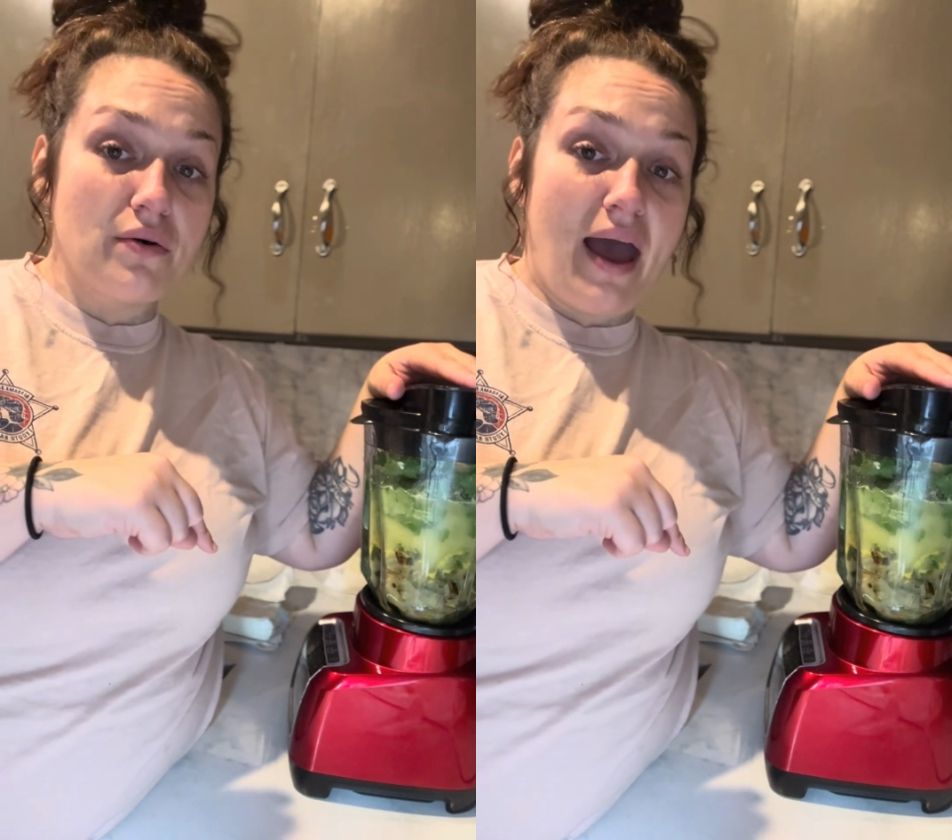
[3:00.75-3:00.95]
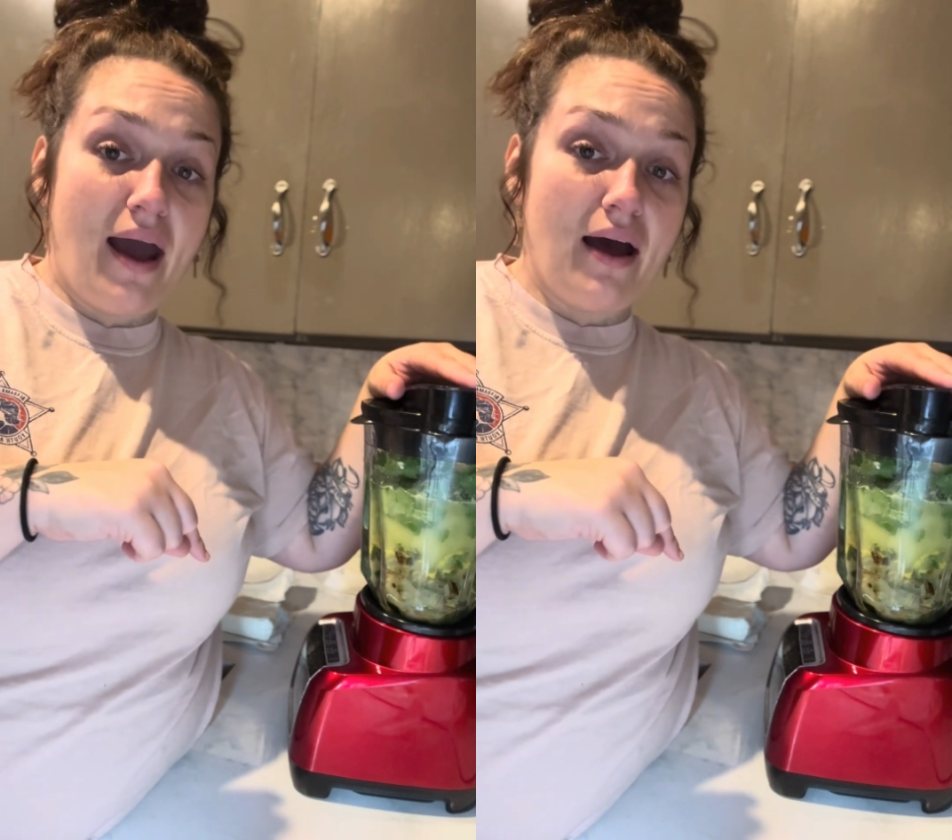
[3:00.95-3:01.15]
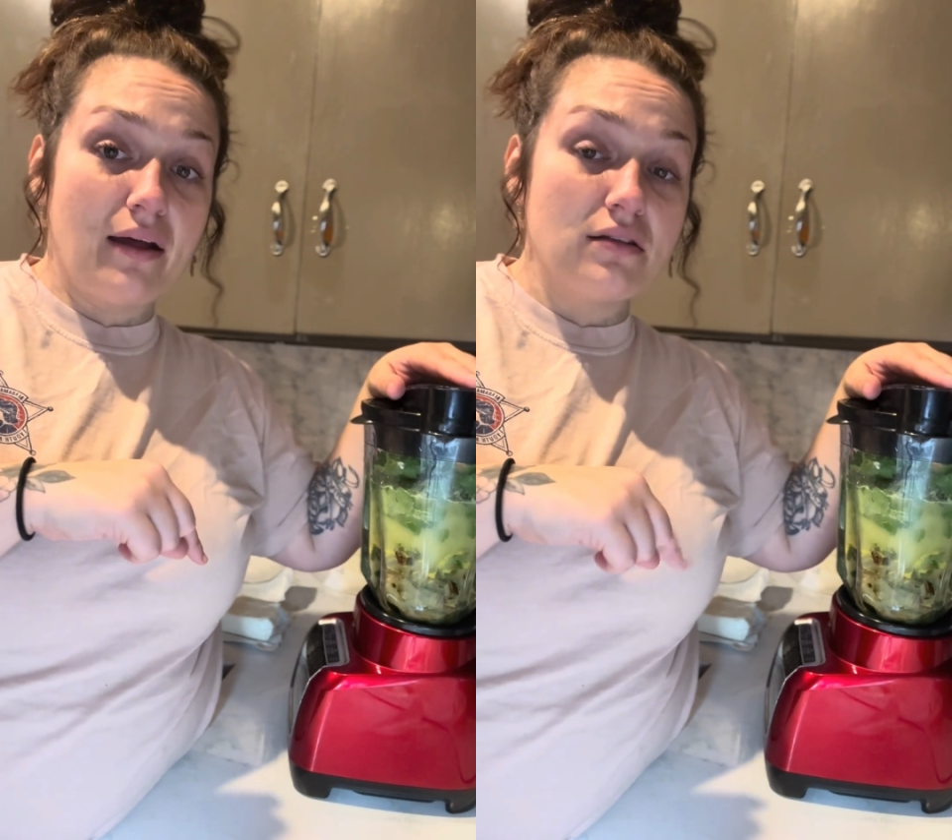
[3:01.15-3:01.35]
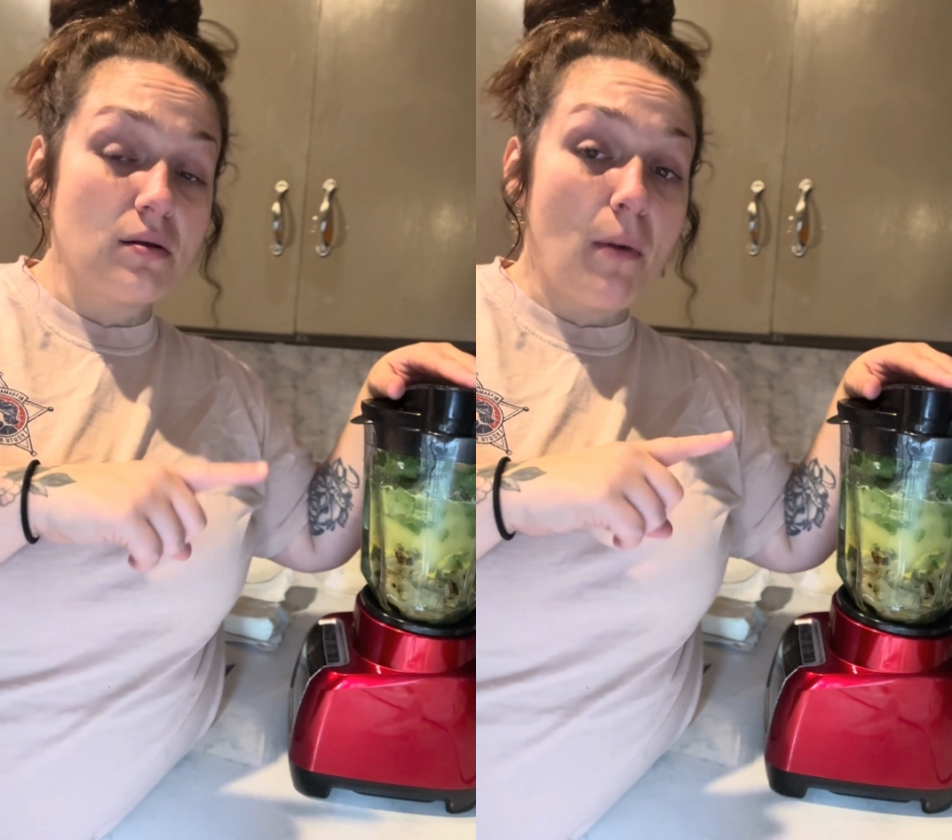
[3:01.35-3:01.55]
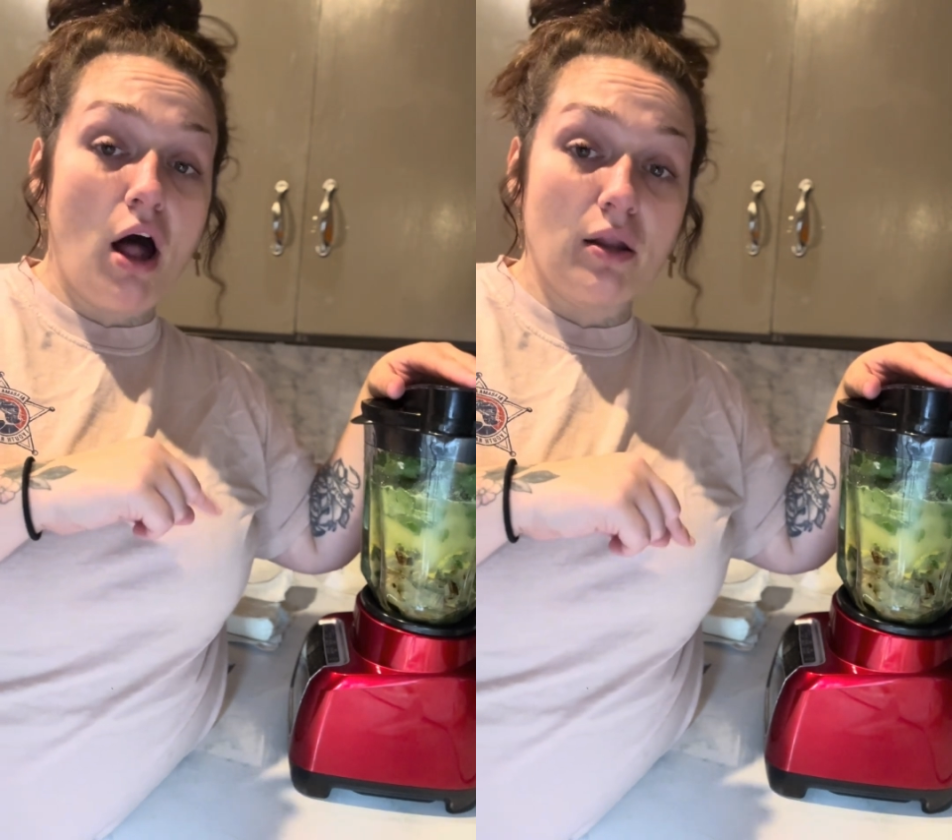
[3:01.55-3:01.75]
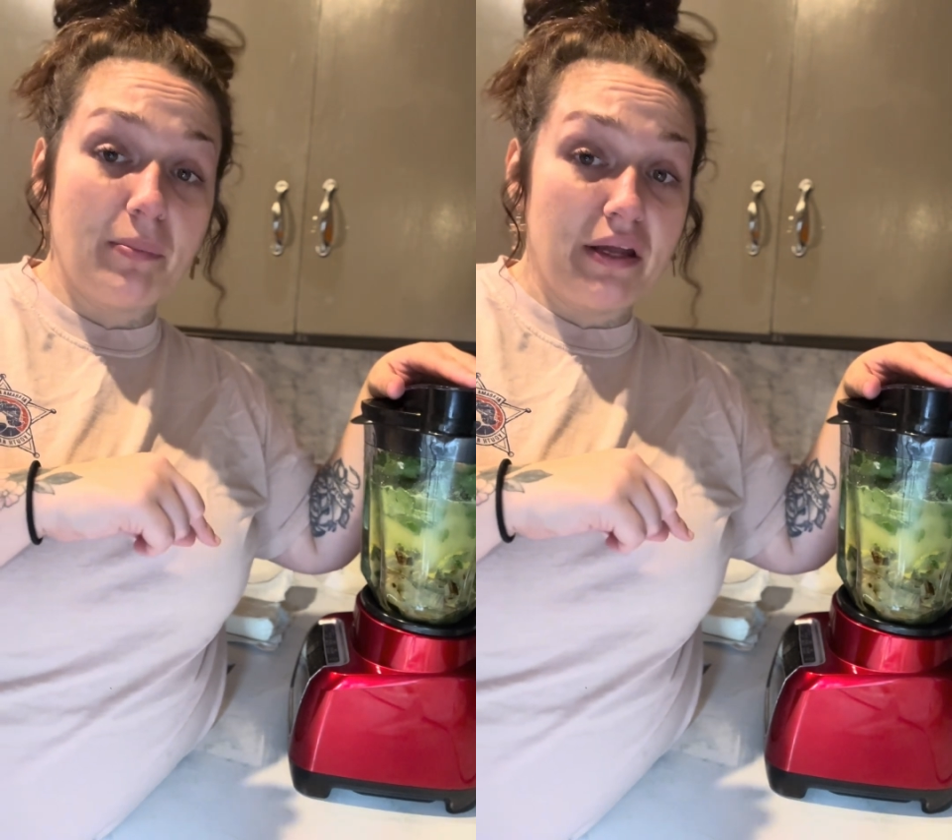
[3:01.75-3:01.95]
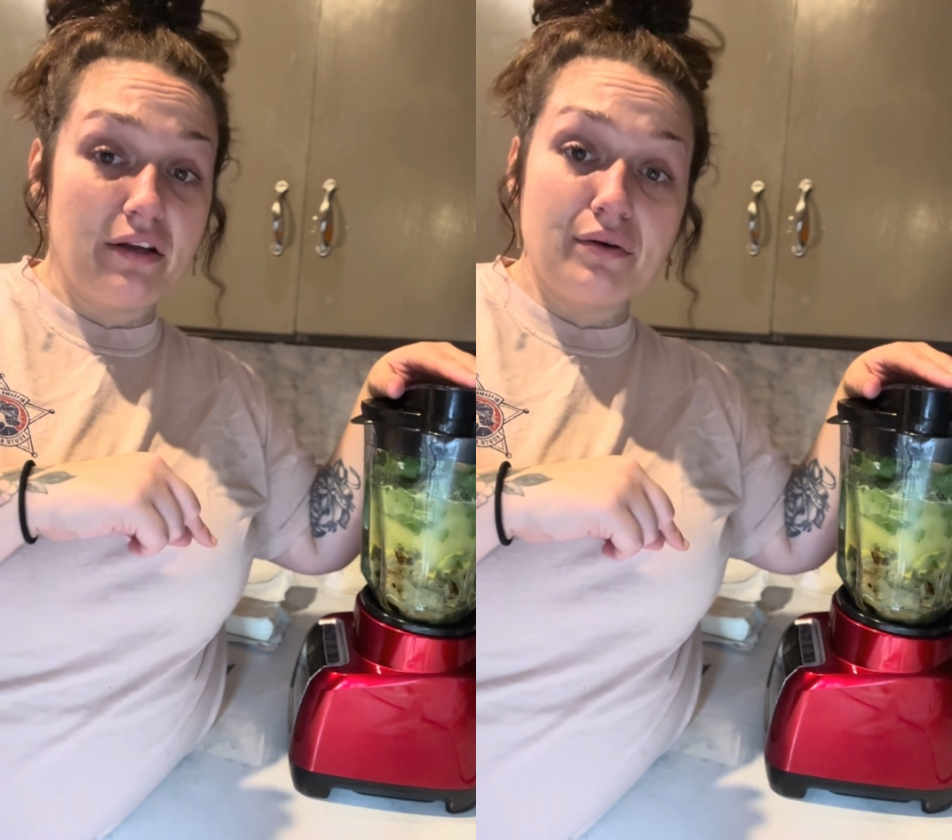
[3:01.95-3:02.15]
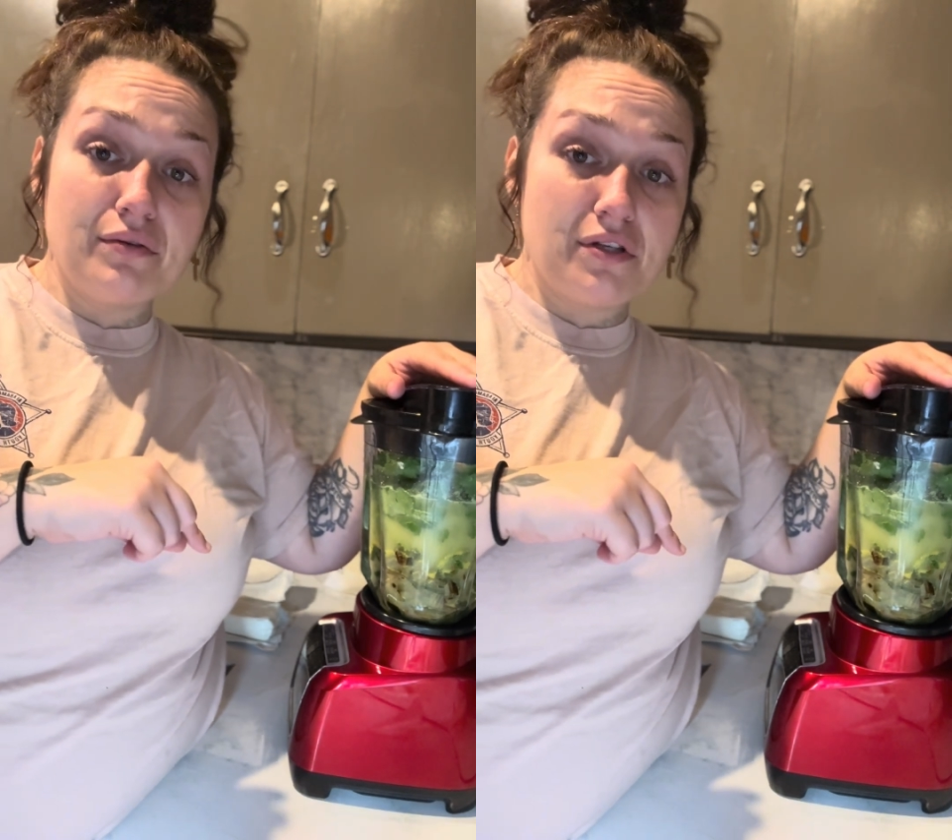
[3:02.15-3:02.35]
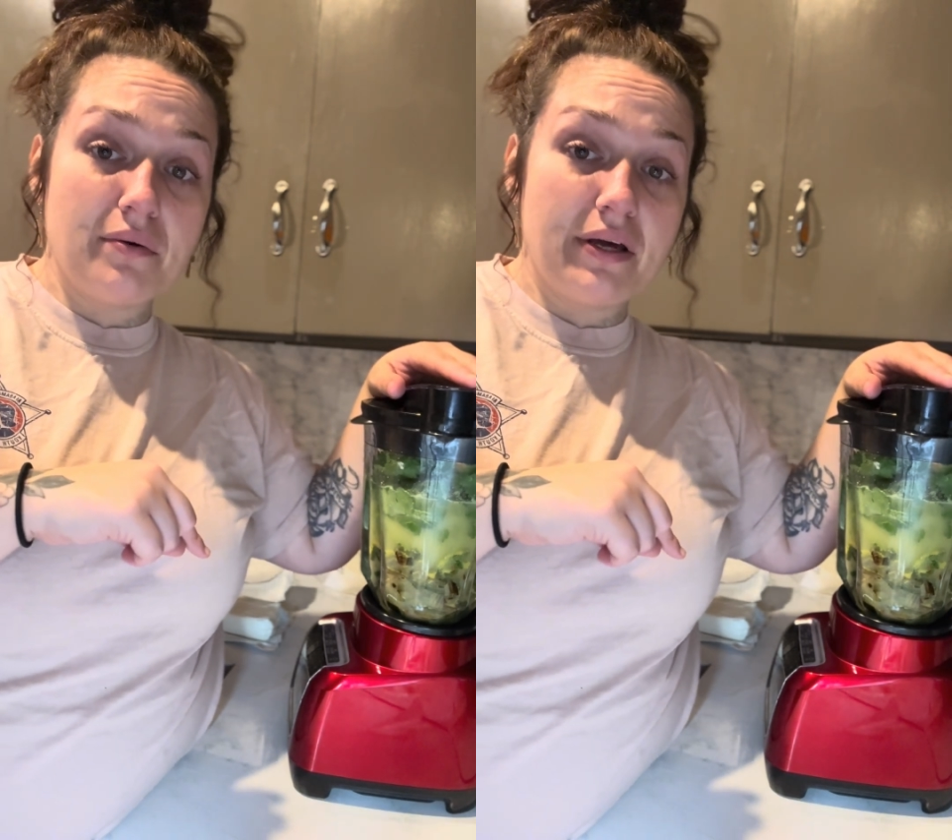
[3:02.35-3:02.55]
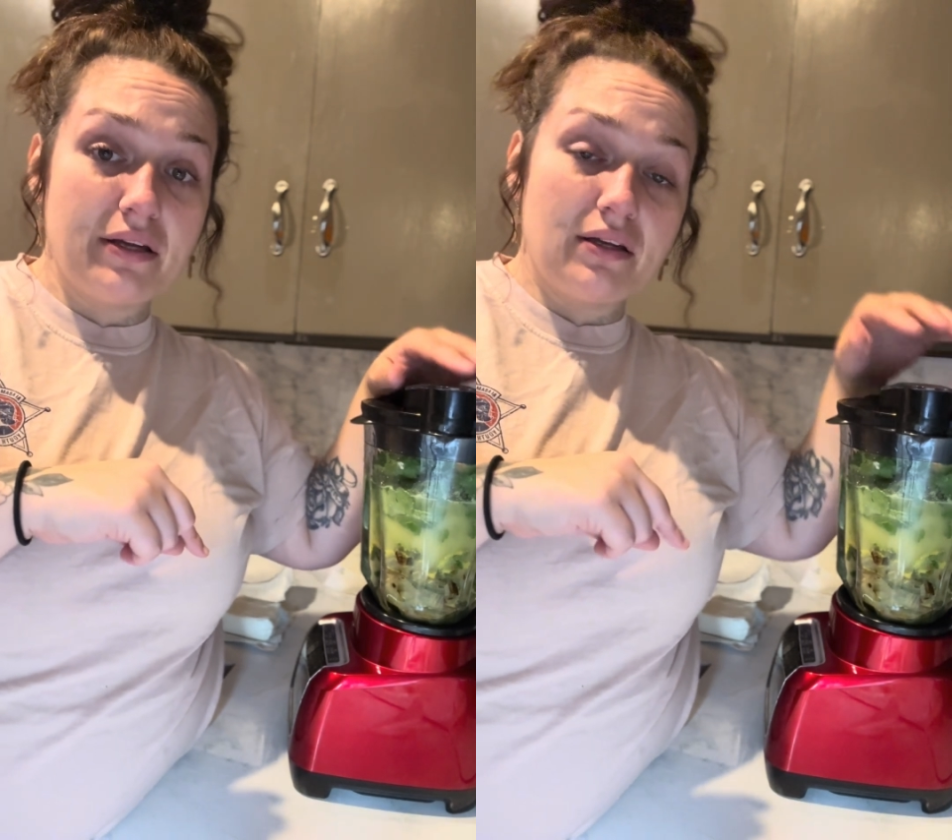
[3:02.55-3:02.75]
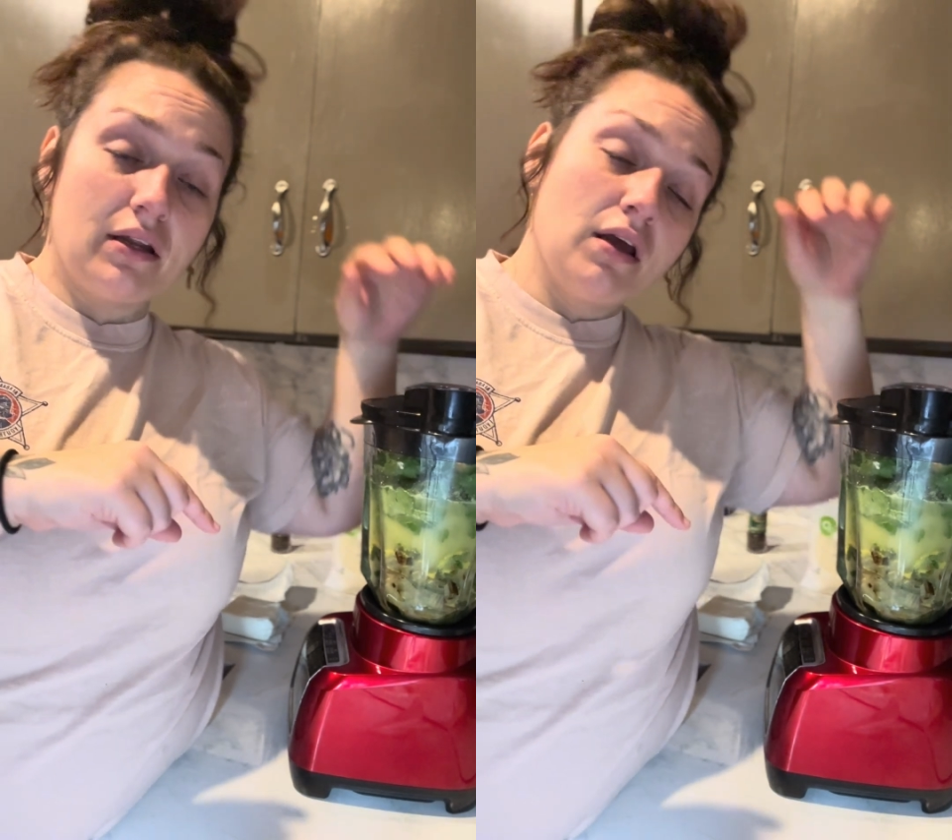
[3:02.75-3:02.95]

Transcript: add some jalapeno to it.